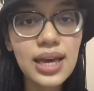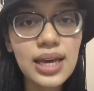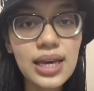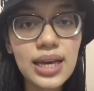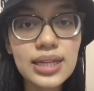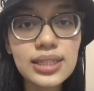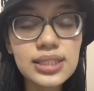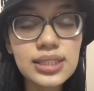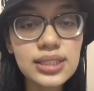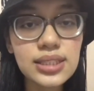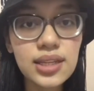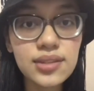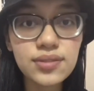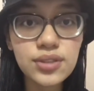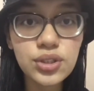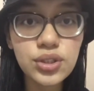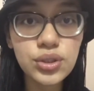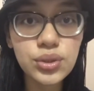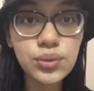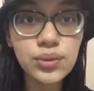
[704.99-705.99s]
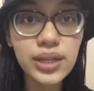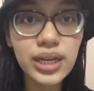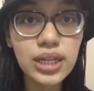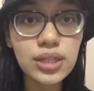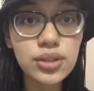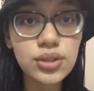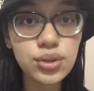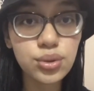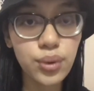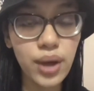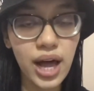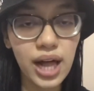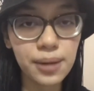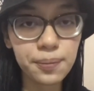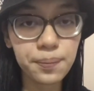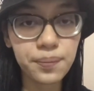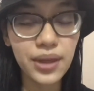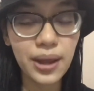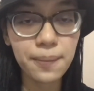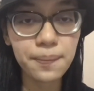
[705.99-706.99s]
It's never too late to
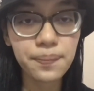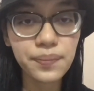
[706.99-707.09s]
help them.